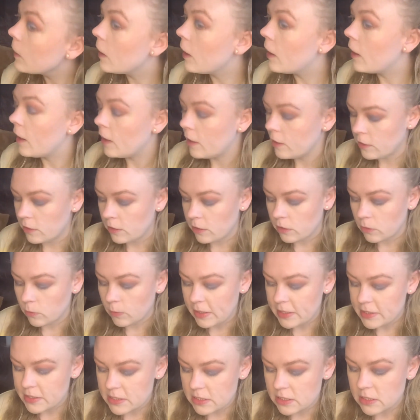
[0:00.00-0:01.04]
Another
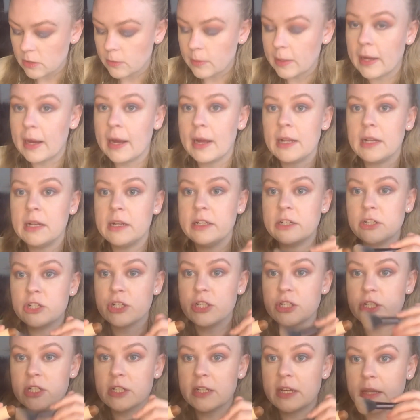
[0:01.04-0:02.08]
way to do it, I
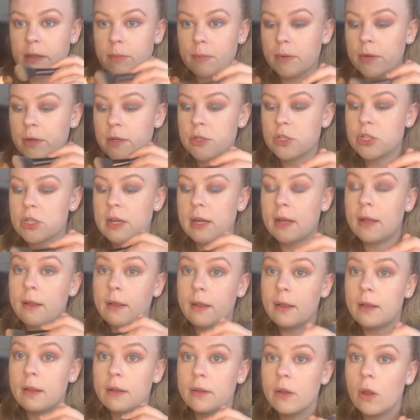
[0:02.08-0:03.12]
literally just get the brush
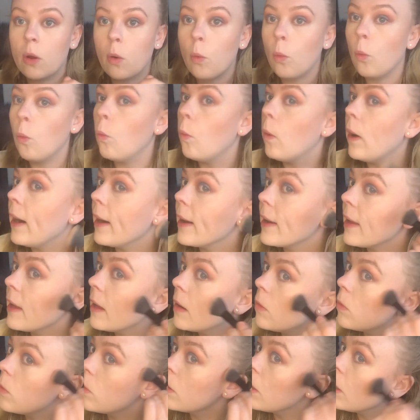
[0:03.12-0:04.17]
and whack it
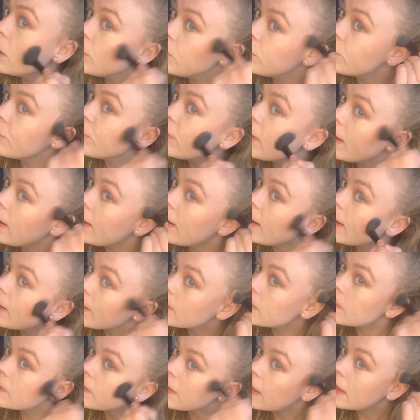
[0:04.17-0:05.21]
all over it,
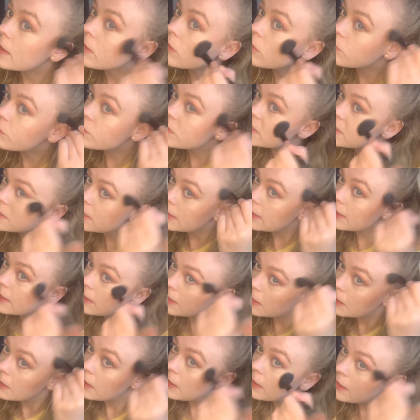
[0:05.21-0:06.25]
and then obviously
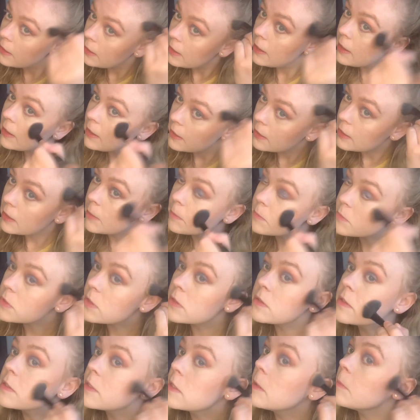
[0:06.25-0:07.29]
it comes
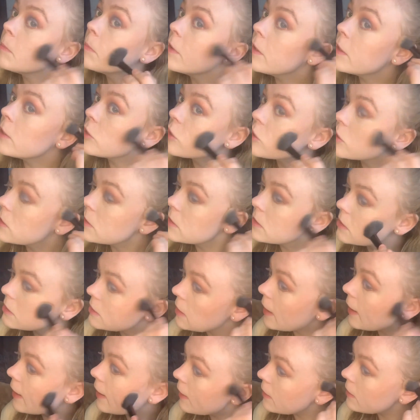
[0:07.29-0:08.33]
onto the brush
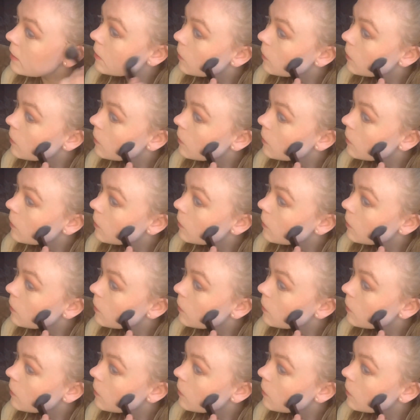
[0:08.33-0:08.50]
instead.